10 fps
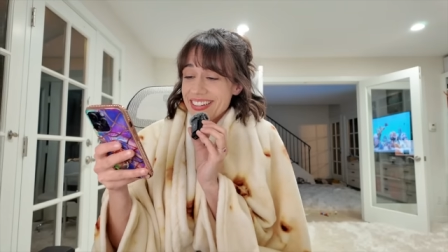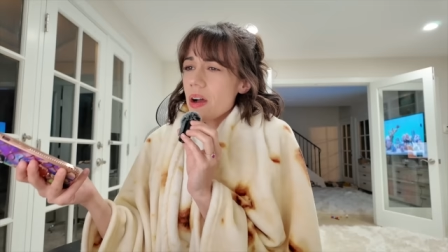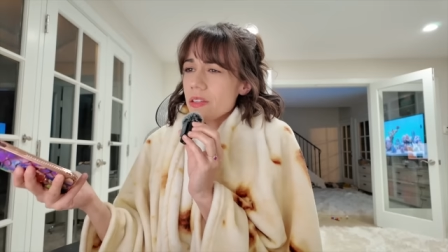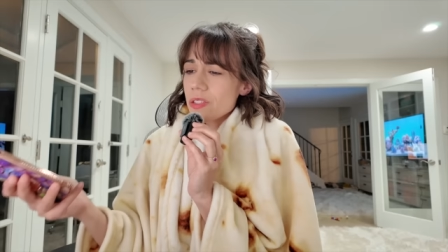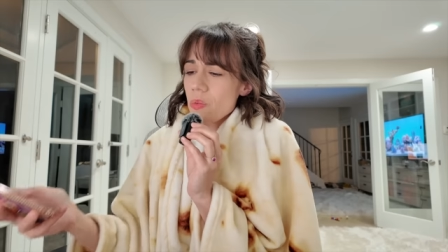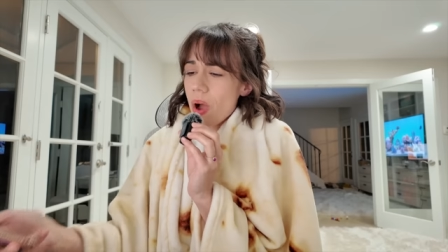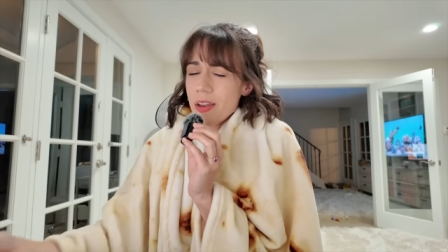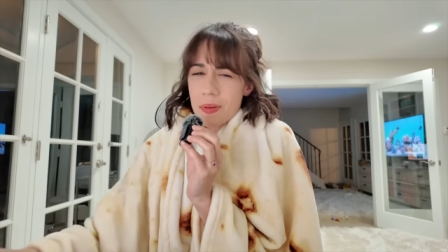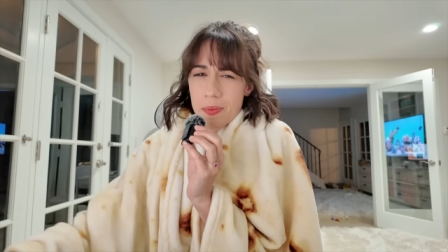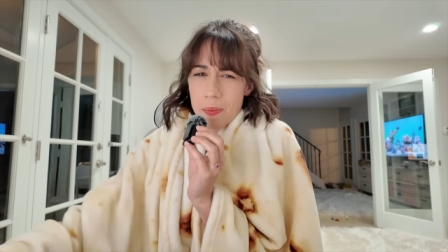Also, why
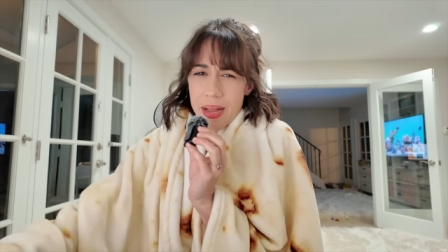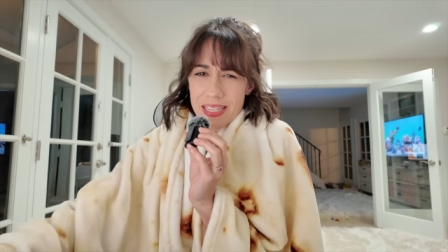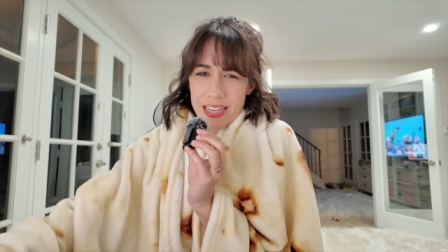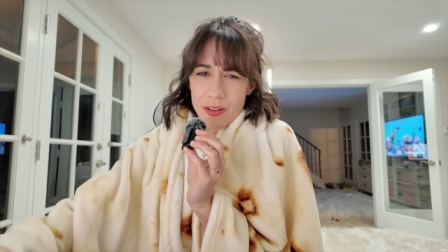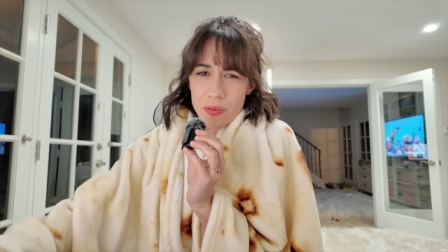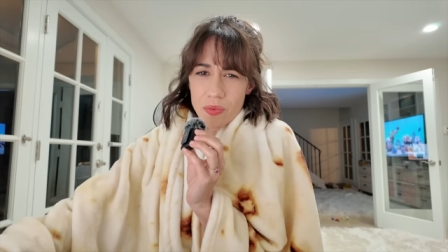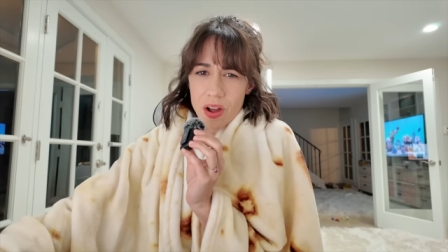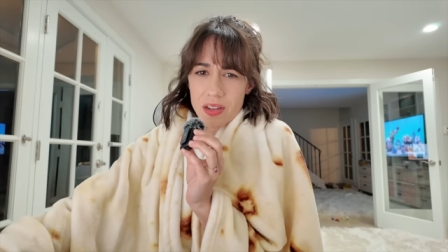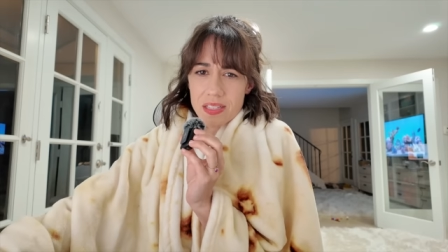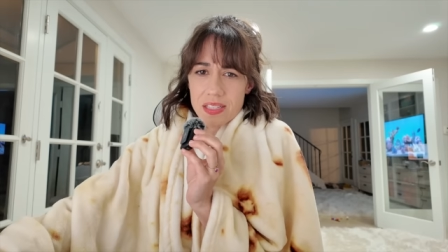do people bite down on
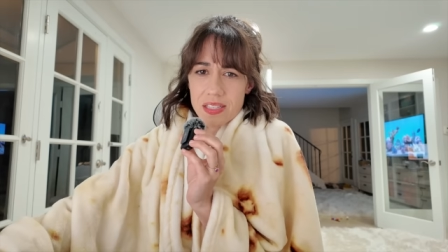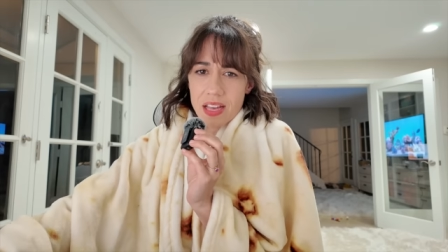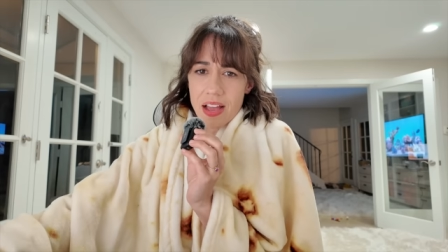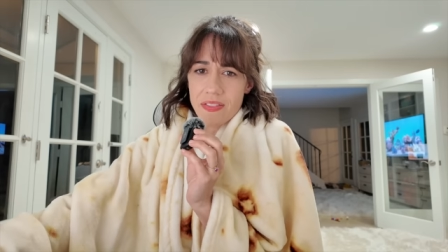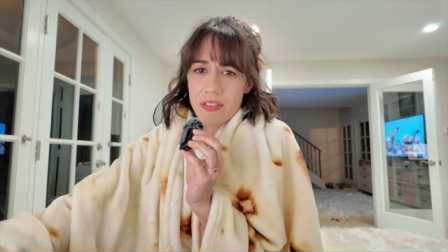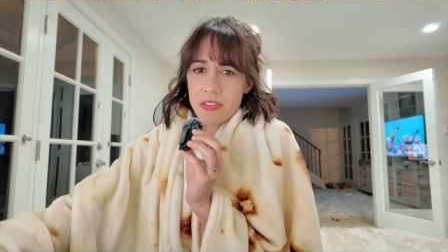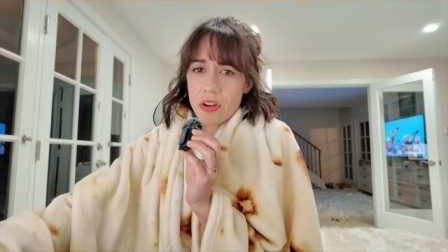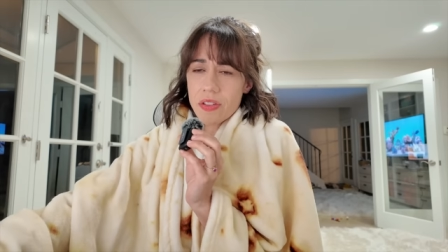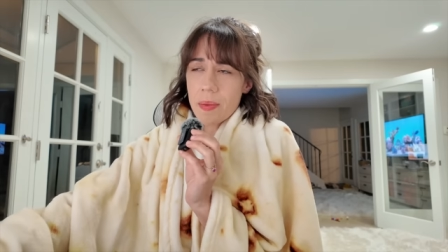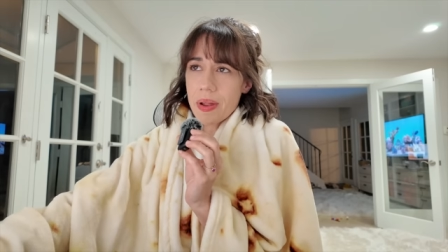rocks? I've never
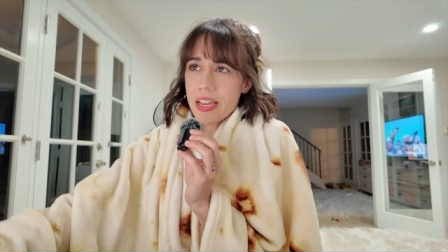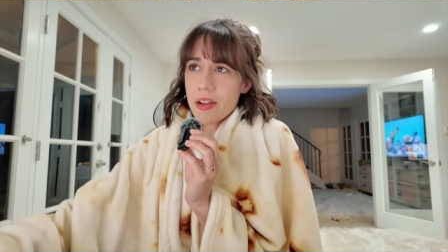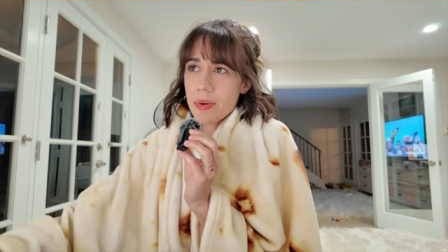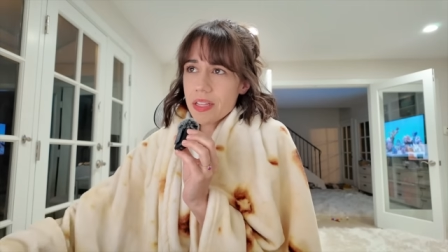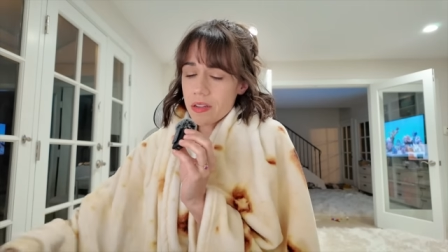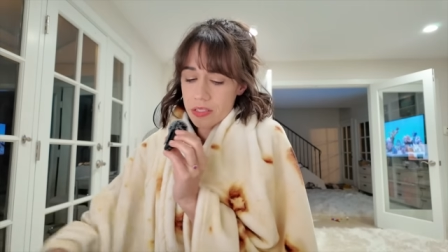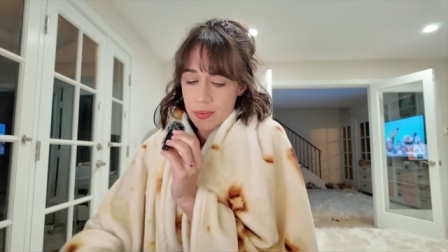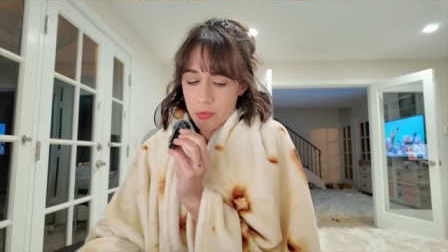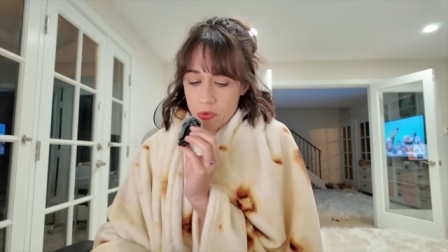known that, but I hear about that all the time.